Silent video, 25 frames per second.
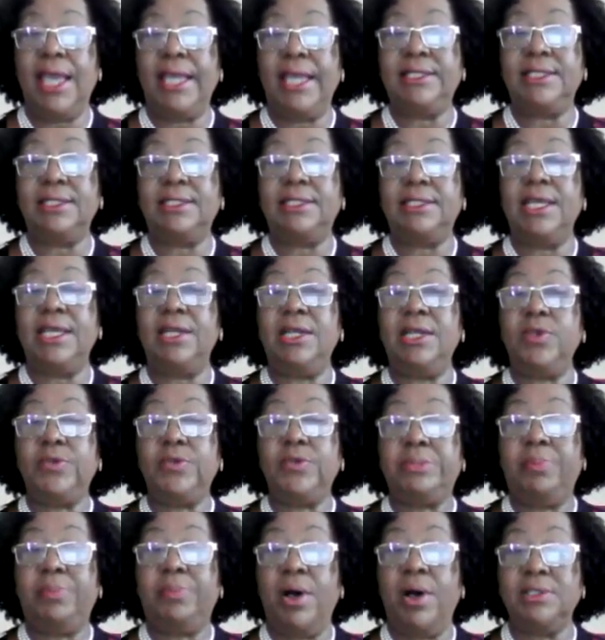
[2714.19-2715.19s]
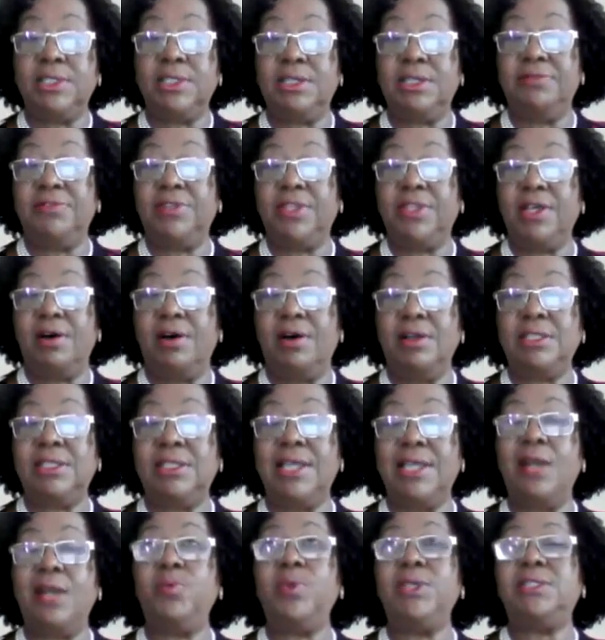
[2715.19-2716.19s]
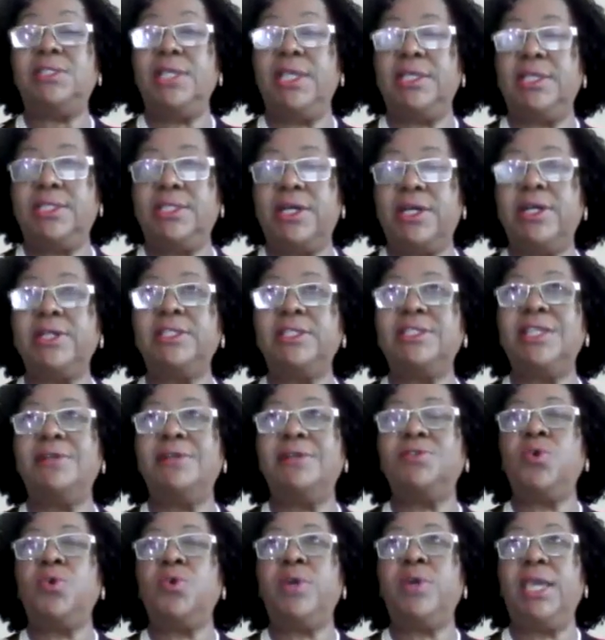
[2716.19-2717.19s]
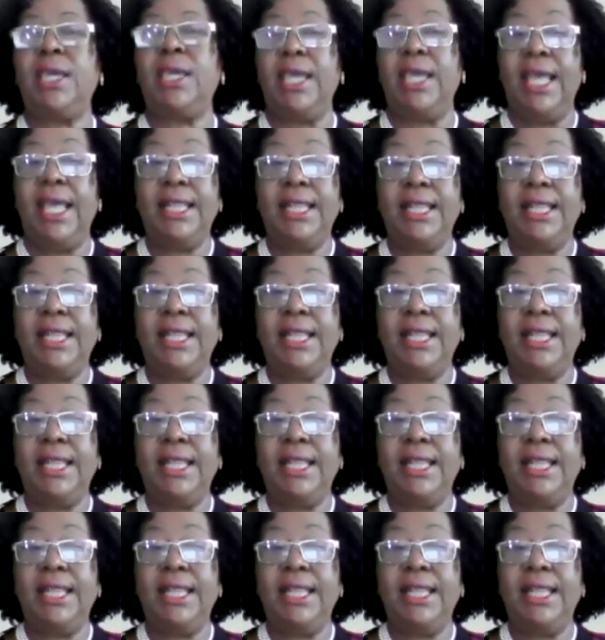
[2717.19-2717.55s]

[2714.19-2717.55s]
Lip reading: entertain those positive thoughts, and we say to ourselves, okay,